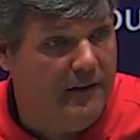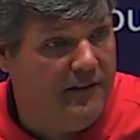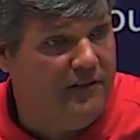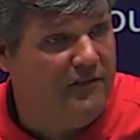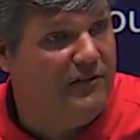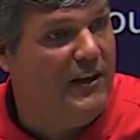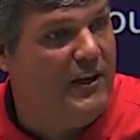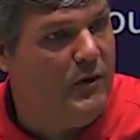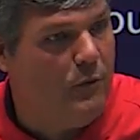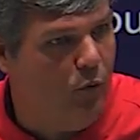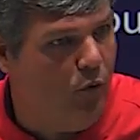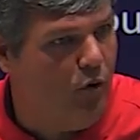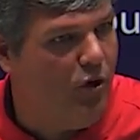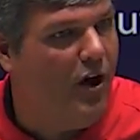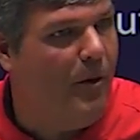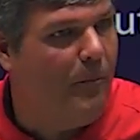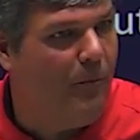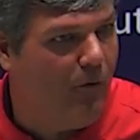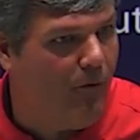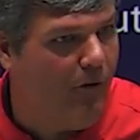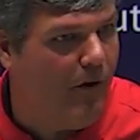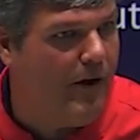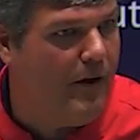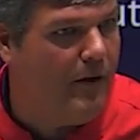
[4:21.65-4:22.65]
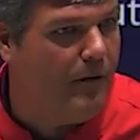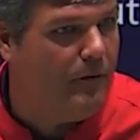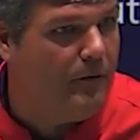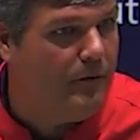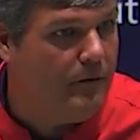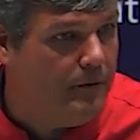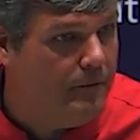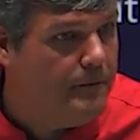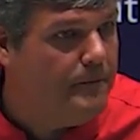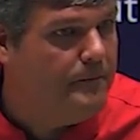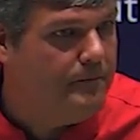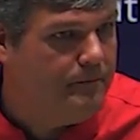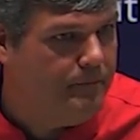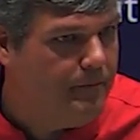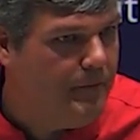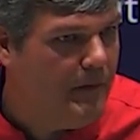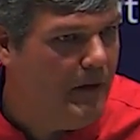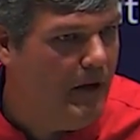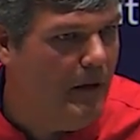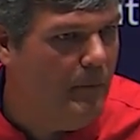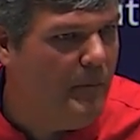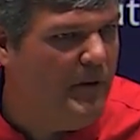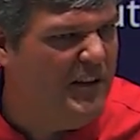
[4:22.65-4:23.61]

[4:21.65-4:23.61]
his knee will come around.